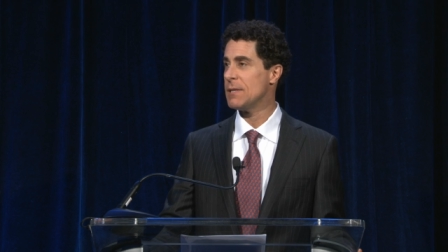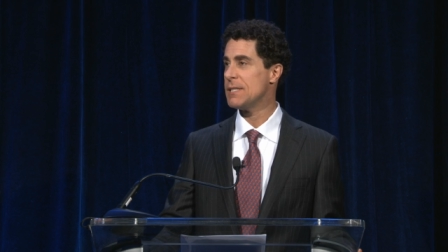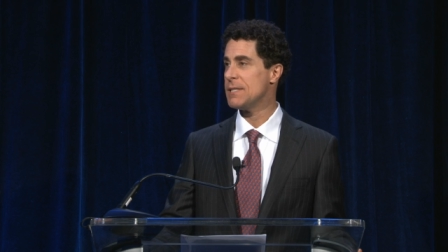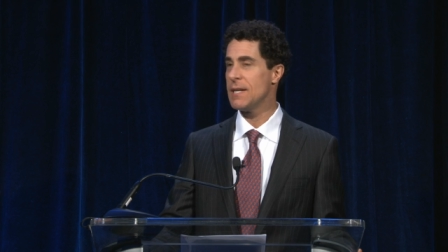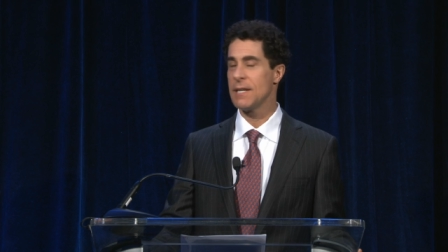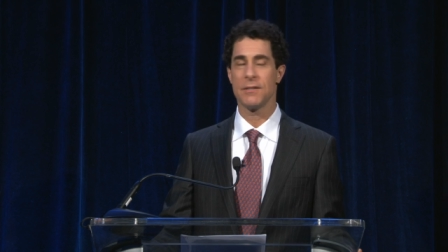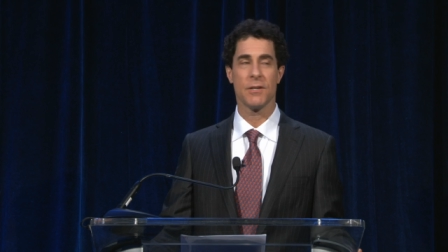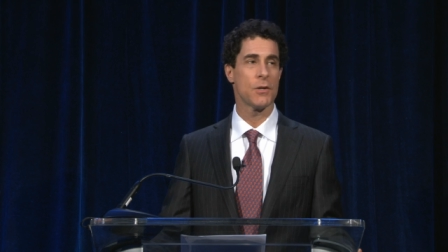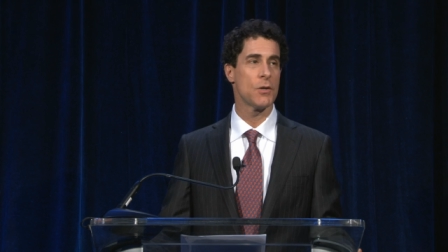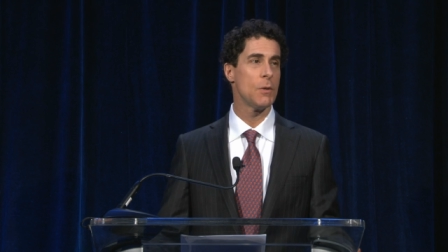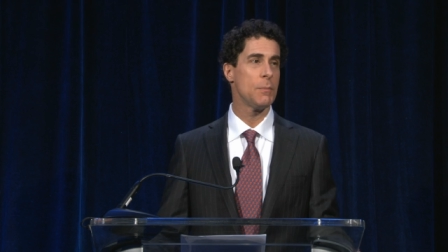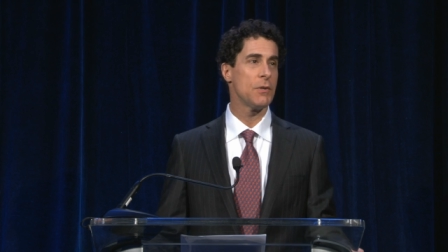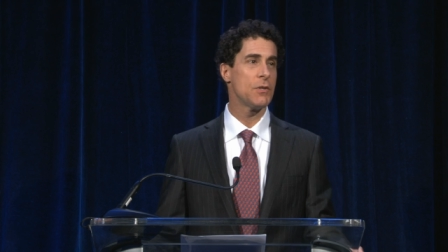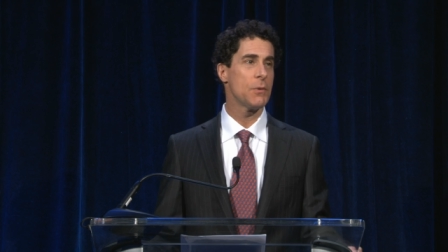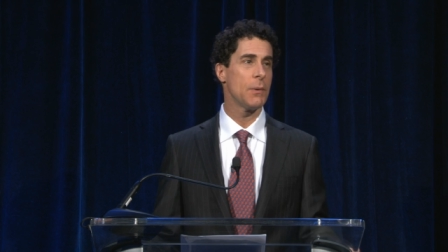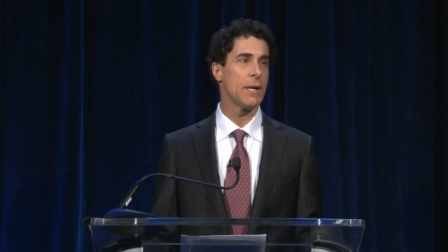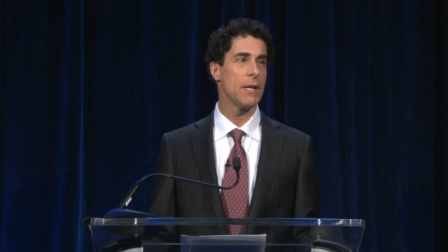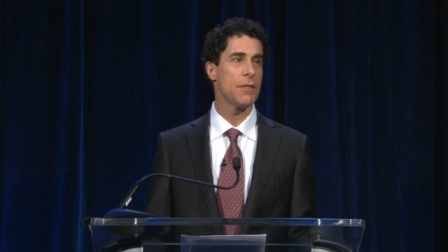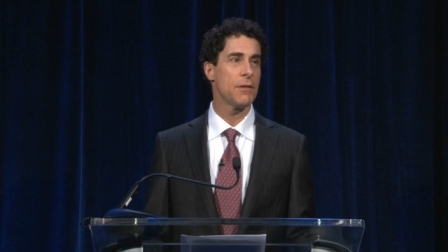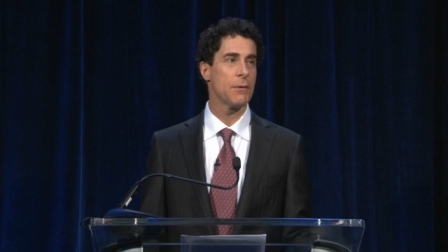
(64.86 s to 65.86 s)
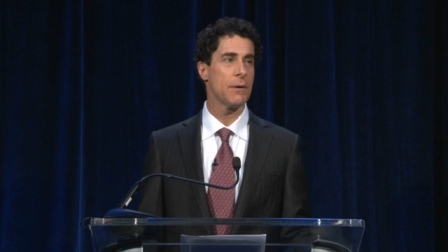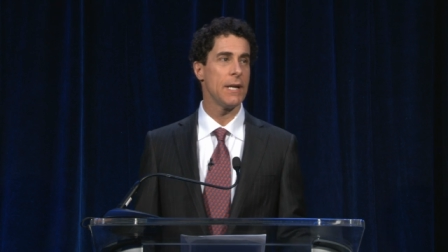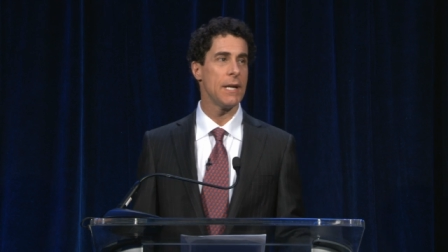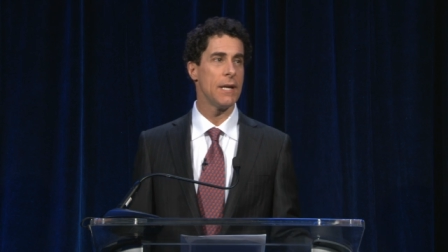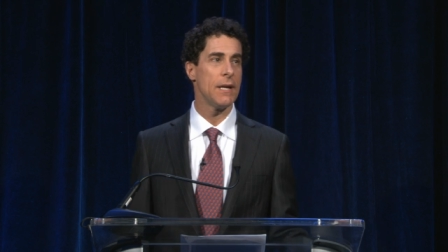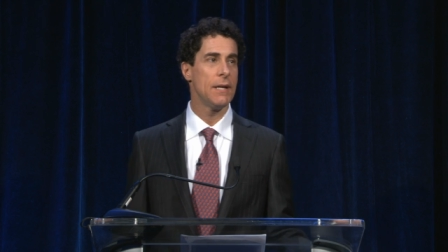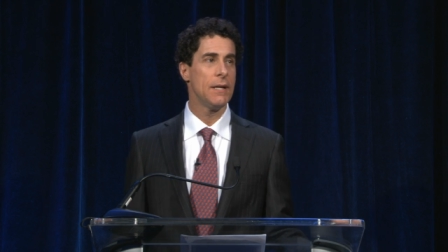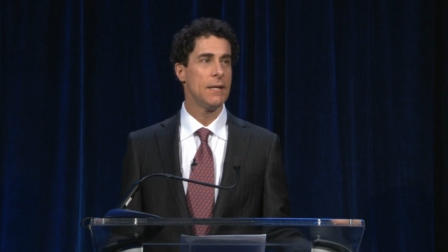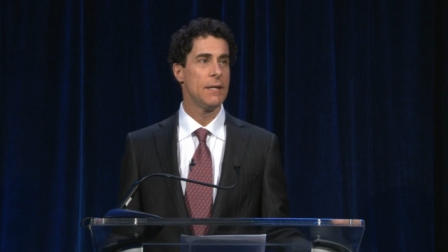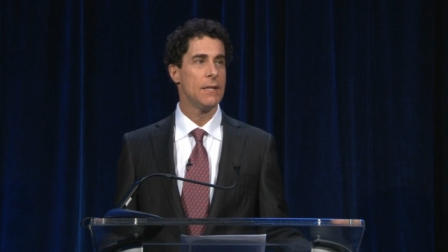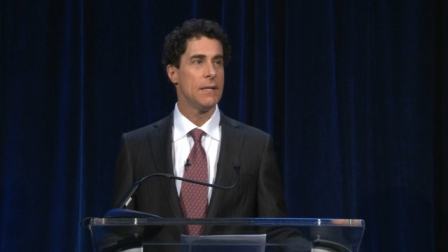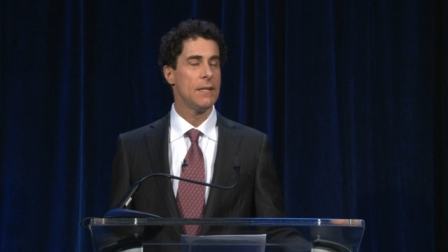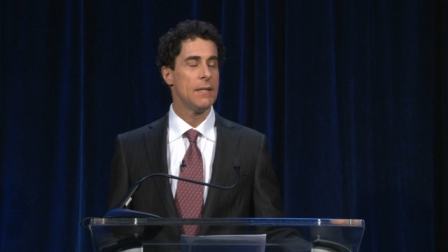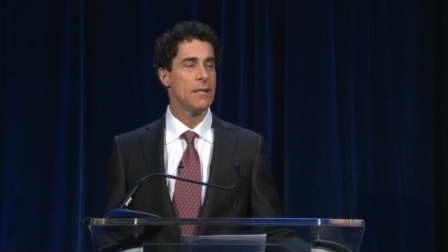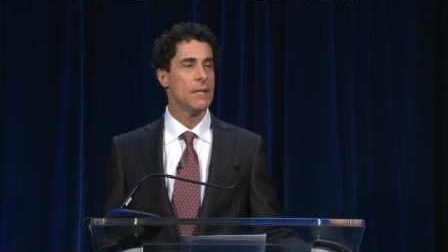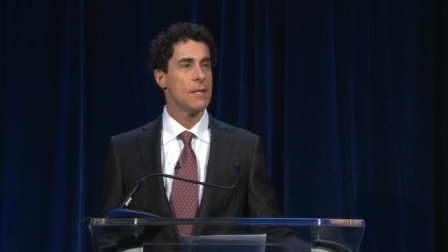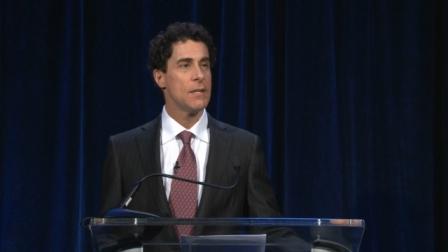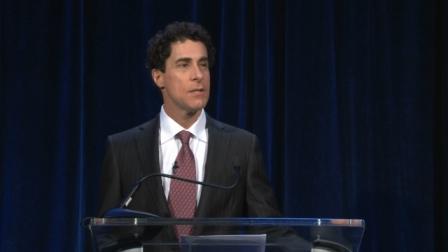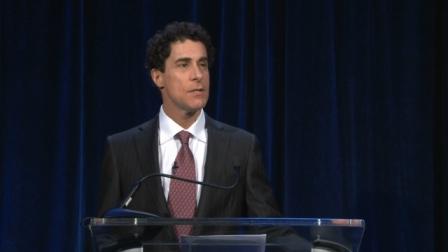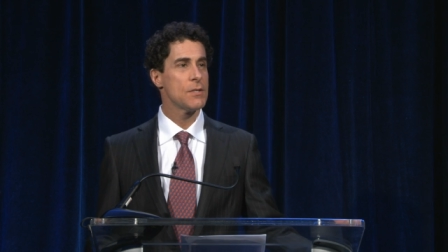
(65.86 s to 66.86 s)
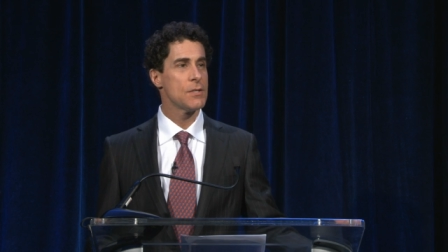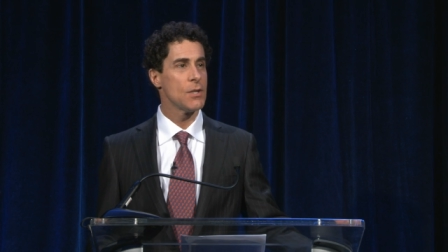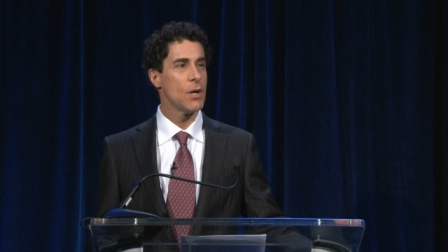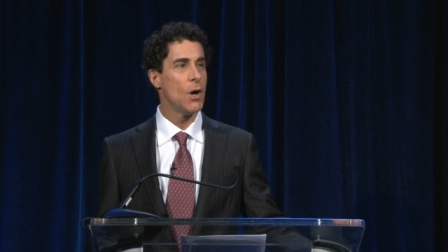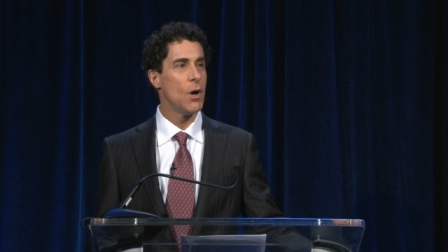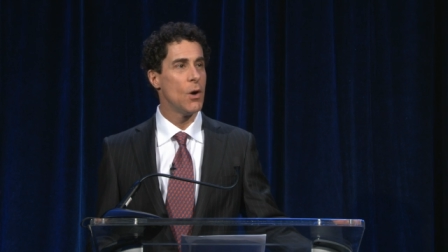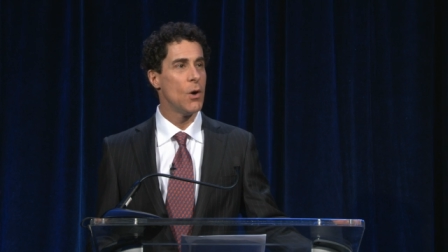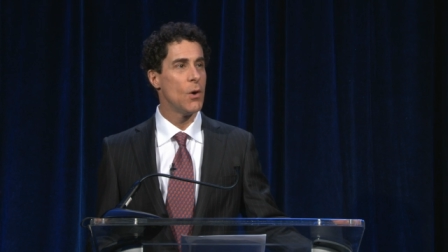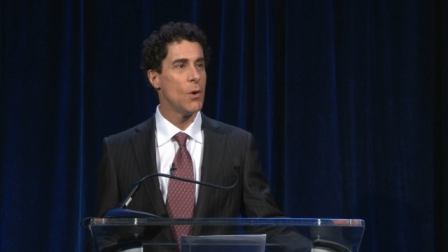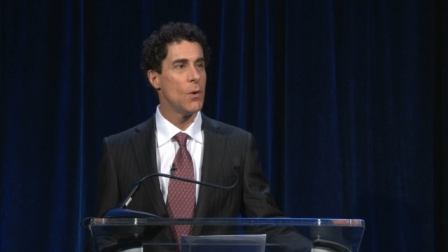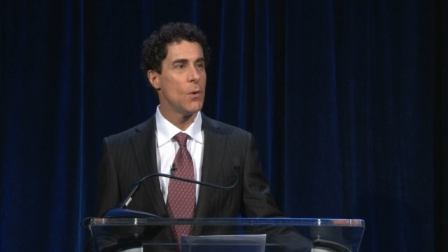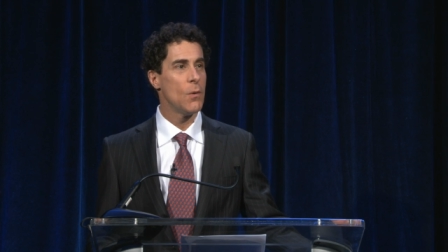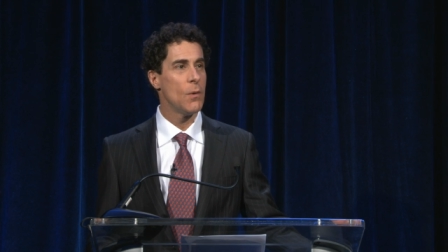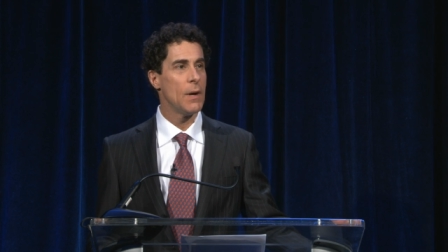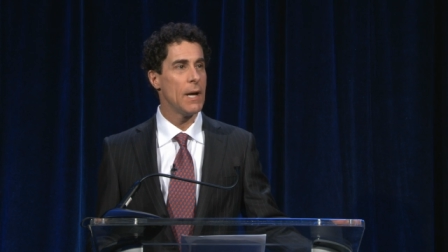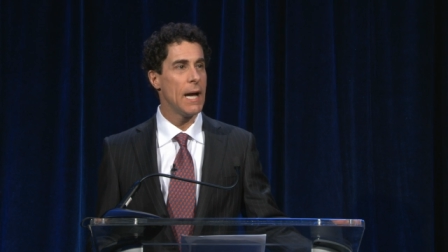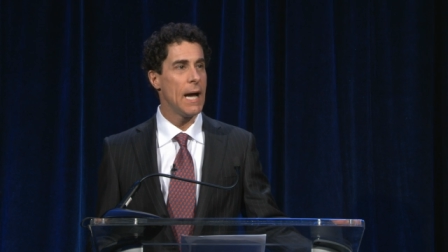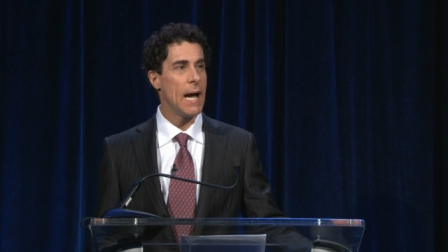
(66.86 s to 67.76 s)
selected group of 23. So